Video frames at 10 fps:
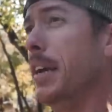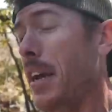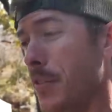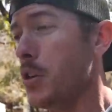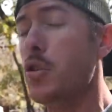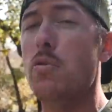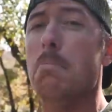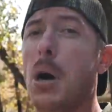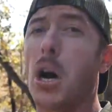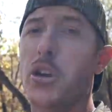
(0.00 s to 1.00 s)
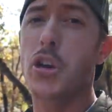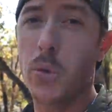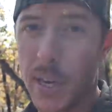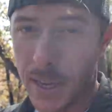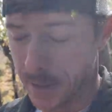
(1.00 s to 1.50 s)
they have the new
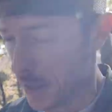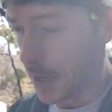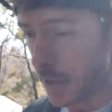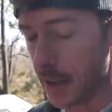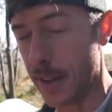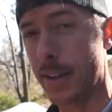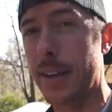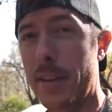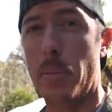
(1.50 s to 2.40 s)
Mondo kits in. And the